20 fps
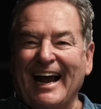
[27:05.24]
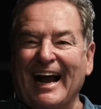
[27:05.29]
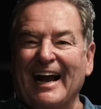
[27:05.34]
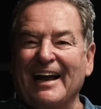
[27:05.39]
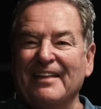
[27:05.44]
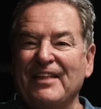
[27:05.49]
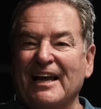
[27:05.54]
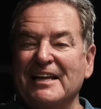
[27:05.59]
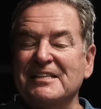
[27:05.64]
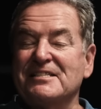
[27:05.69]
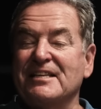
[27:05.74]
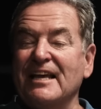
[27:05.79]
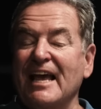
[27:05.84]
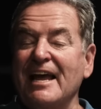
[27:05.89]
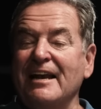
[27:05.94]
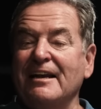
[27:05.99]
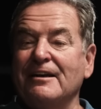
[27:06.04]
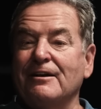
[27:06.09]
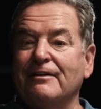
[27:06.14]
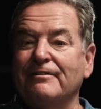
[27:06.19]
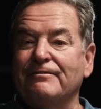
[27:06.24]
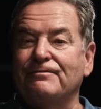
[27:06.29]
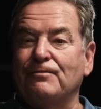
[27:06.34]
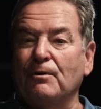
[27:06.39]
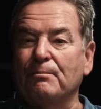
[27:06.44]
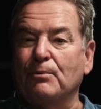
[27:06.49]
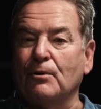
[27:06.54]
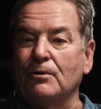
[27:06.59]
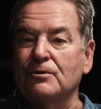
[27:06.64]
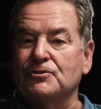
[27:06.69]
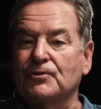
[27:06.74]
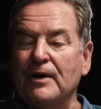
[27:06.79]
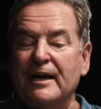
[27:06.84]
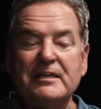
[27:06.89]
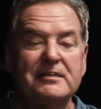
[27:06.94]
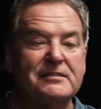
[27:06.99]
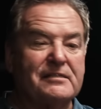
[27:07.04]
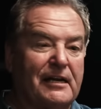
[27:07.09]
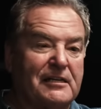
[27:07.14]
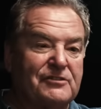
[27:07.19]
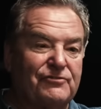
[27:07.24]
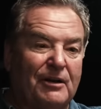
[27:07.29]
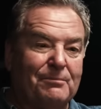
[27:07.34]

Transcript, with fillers: And that's the end of Football's Greatest. Thanks